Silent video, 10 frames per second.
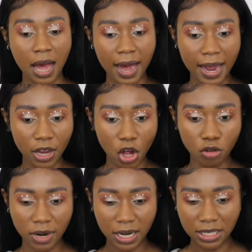I
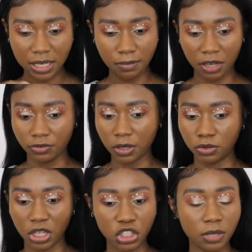already did my
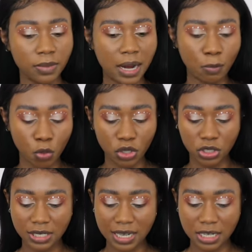foundation, but I'm going
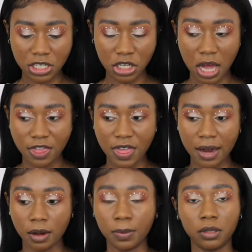to touch
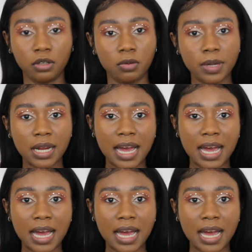that up a little bit.